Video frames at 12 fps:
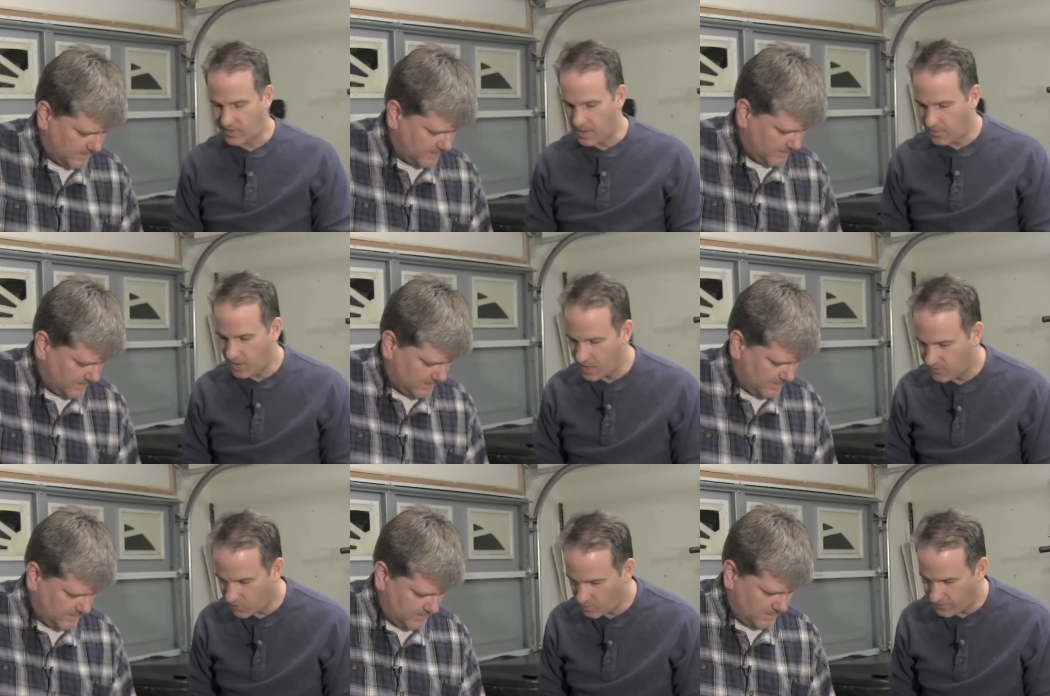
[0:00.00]

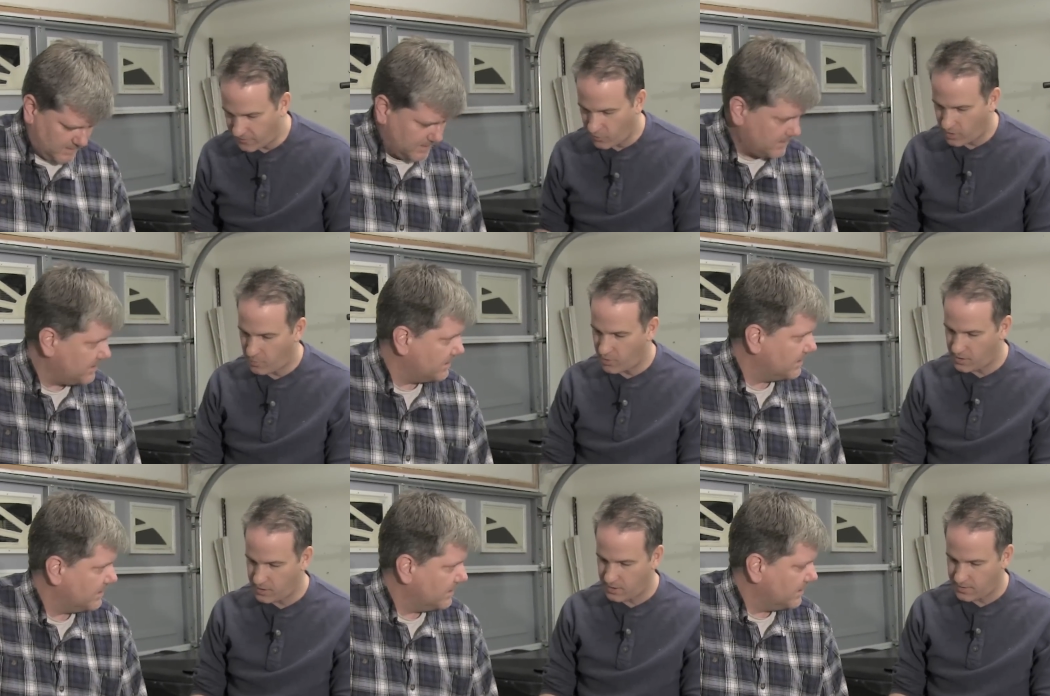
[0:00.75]
Speaker 1: stabilizer before you
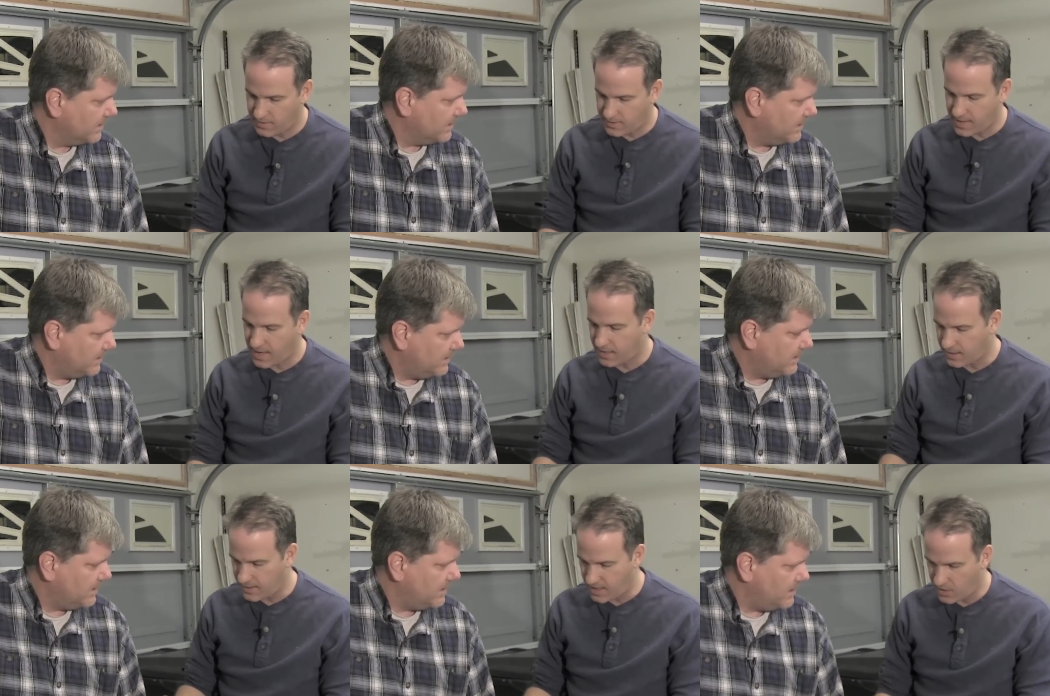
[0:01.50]
put it into the
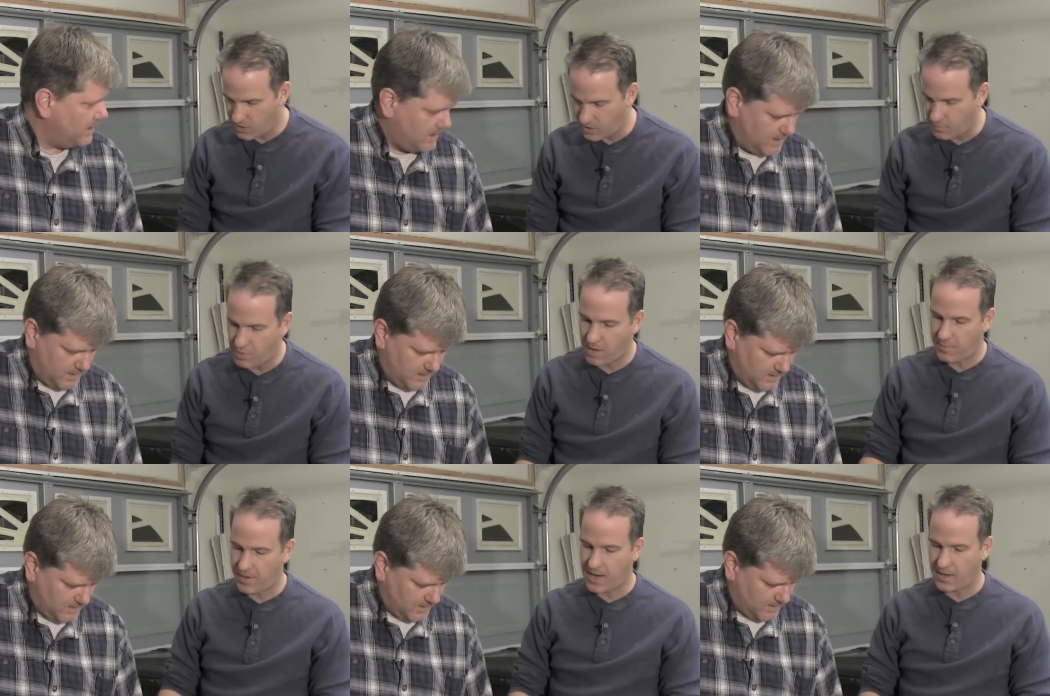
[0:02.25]
tank. Now you can
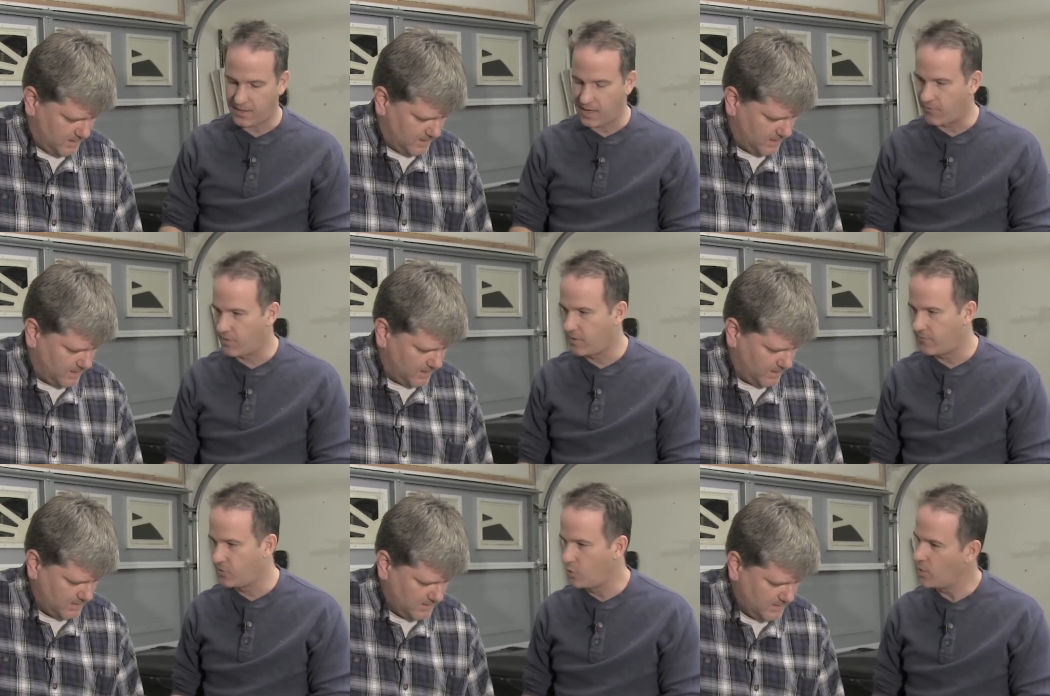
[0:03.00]
pump it out, get rid
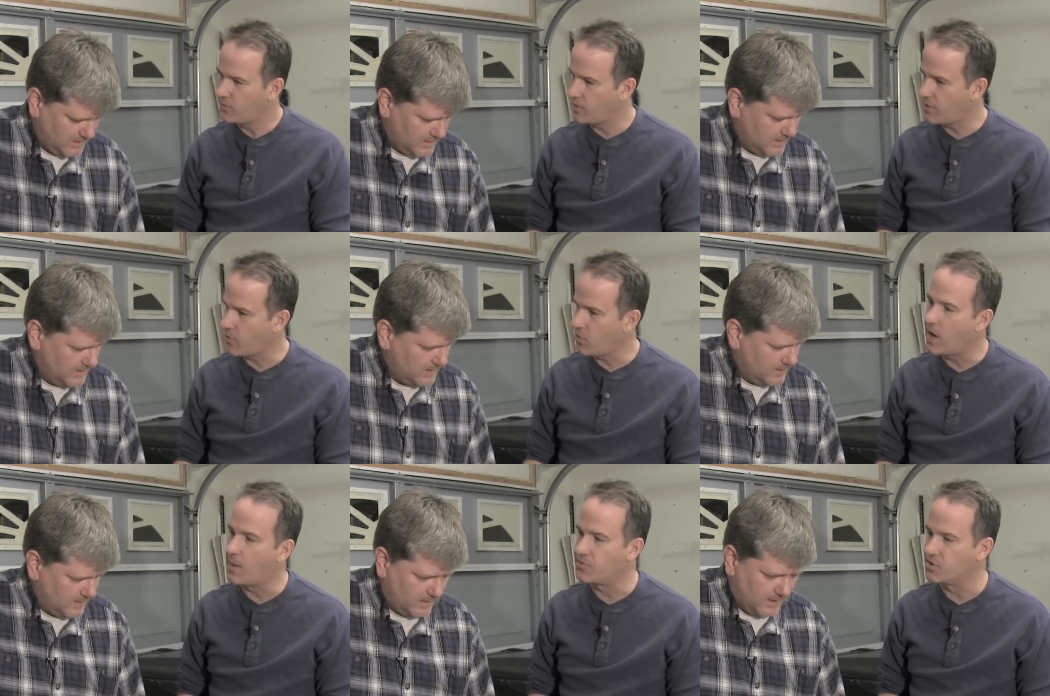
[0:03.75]
of the fuel. What's the
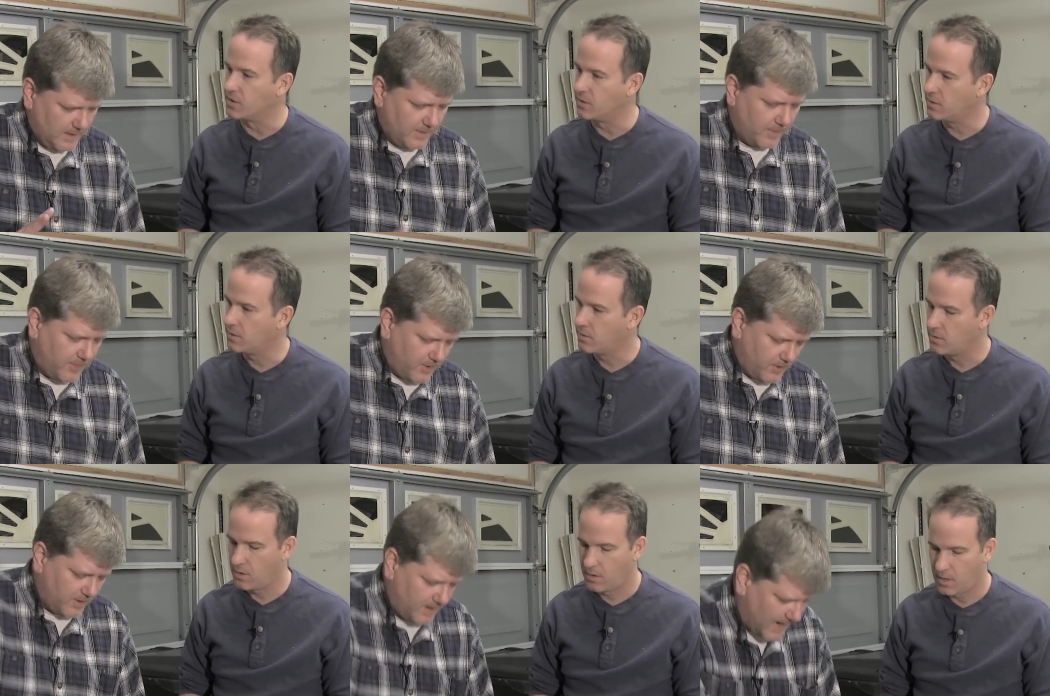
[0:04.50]
third option?
Speaker 2: The
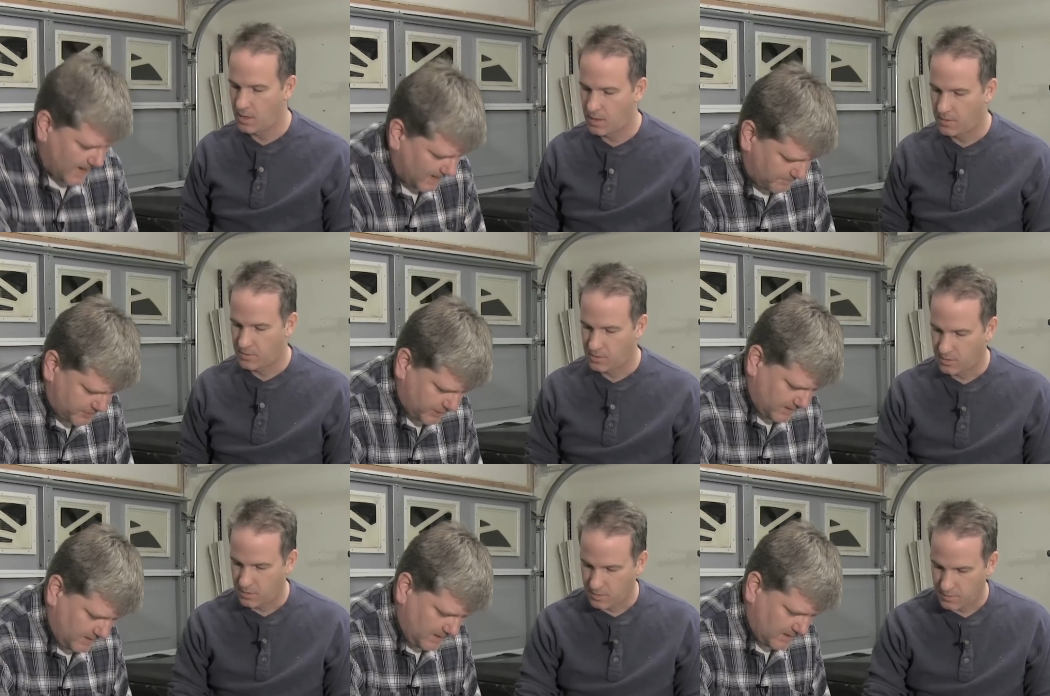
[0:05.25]
third
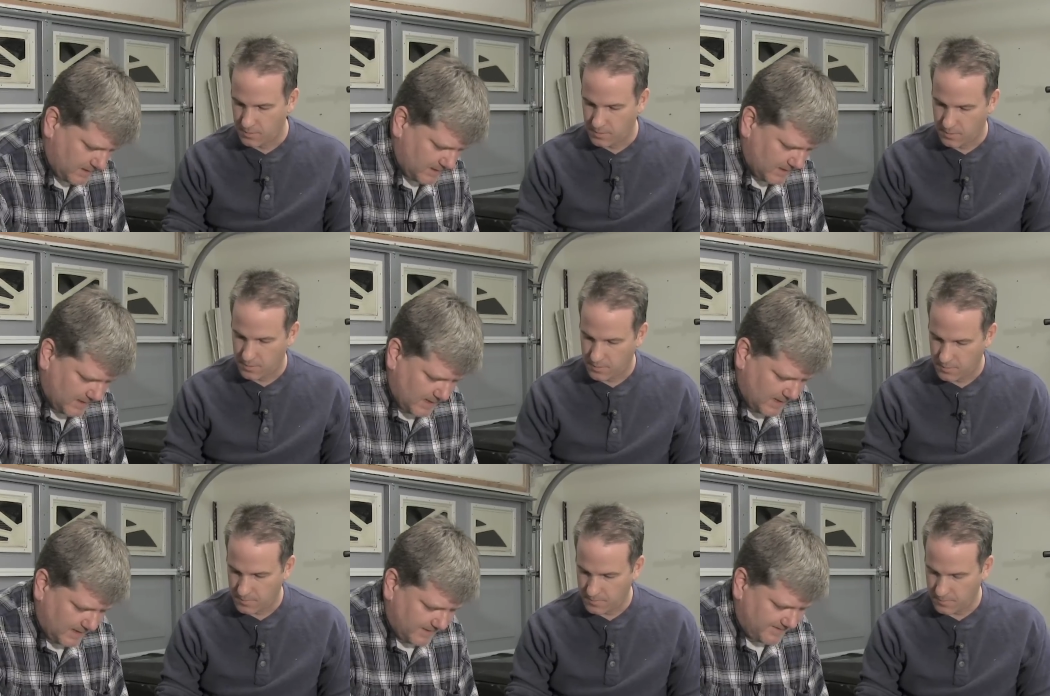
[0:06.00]
option
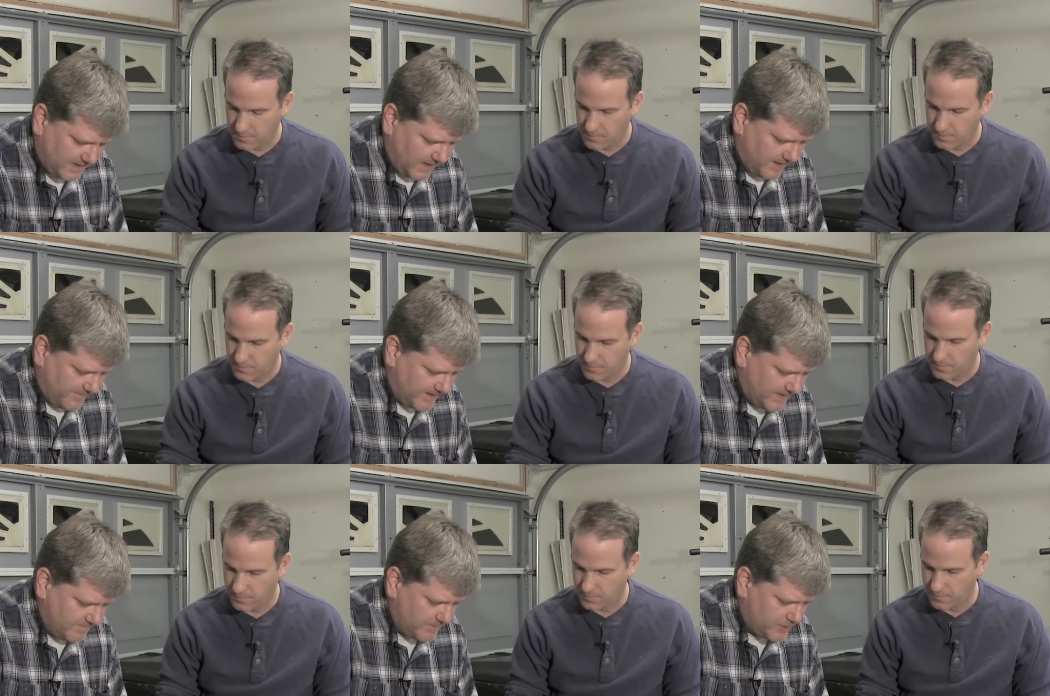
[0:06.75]
is kind of
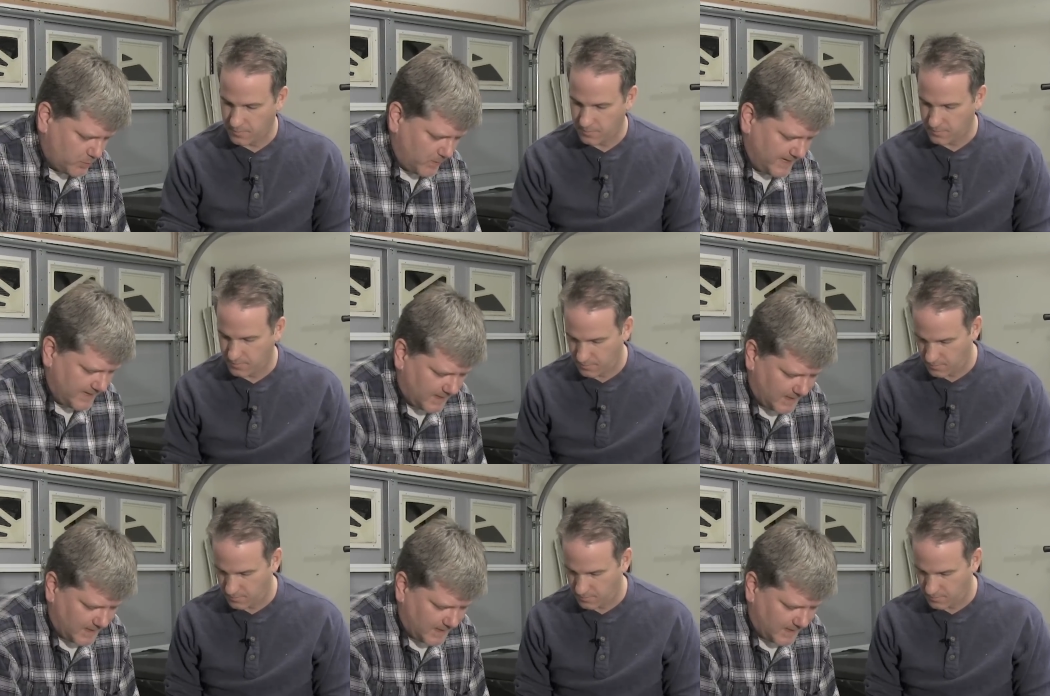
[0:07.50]
an in-between